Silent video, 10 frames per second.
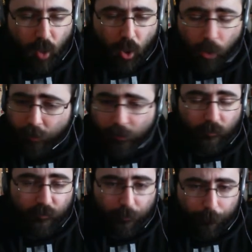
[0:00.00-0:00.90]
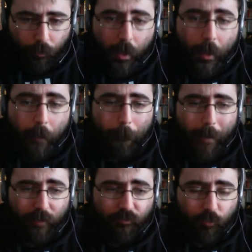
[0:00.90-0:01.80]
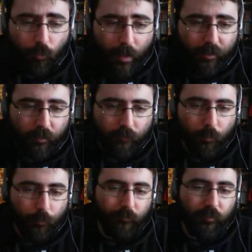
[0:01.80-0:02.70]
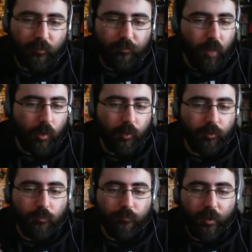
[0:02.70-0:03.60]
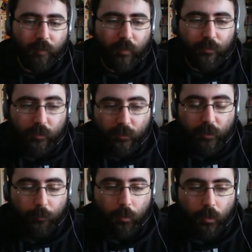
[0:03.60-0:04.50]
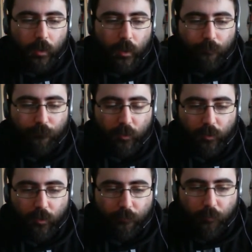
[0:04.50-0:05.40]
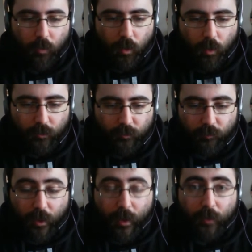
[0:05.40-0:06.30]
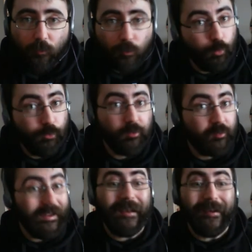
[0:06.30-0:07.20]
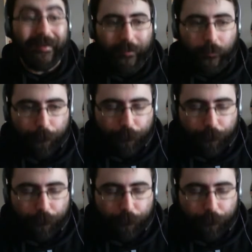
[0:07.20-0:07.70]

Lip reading: Auditing is simple. Match the record of the previous fallen to verify the claim. Fail enough audits and lose your sanity.